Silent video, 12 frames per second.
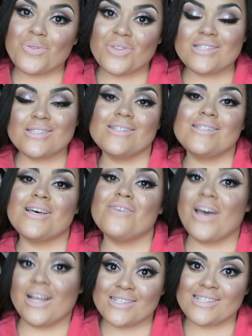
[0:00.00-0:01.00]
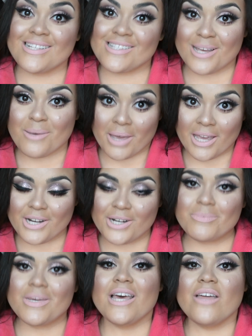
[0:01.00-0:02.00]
This is a Valentine's Day makeup.